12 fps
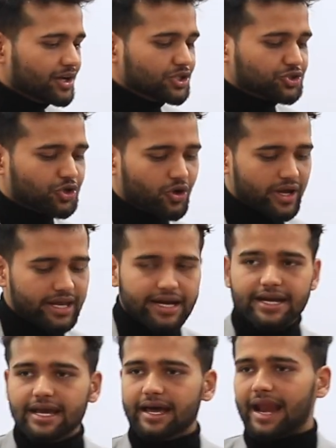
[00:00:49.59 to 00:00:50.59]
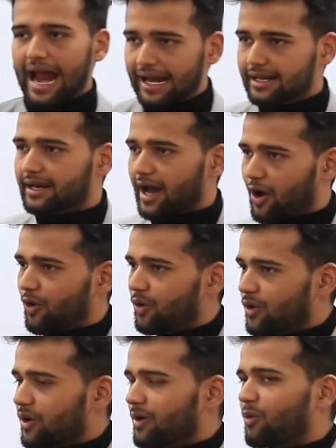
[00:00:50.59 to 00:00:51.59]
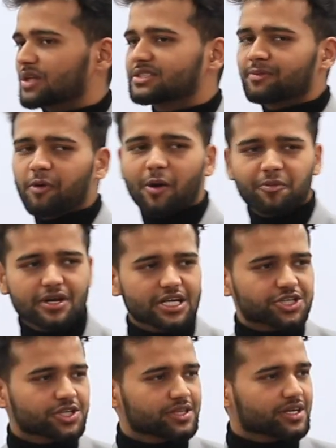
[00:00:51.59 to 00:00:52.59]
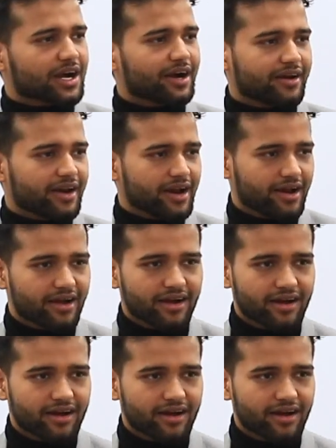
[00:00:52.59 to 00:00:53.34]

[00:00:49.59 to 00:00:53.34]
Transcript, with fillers: So in India right now, what's the population in the country?